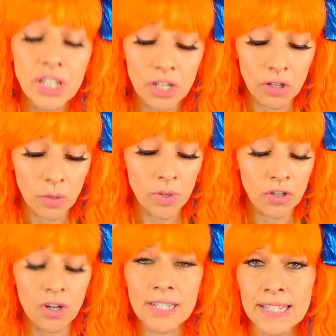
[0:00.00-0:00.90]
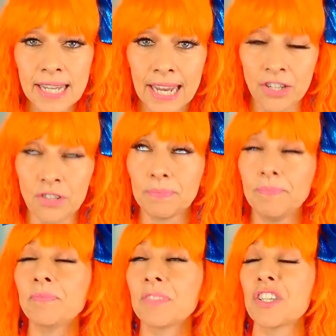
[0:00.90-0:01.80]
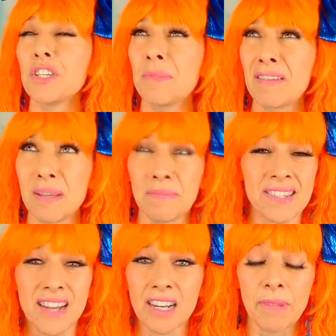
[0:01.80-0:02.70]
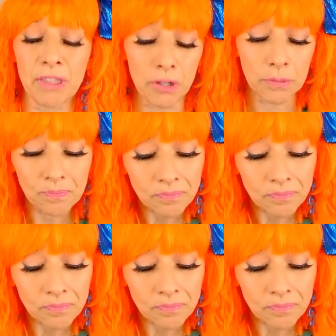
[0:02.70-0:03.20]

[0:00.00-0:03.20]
you know, like when you're on stage. Excuse me, I have something stuck in my throat.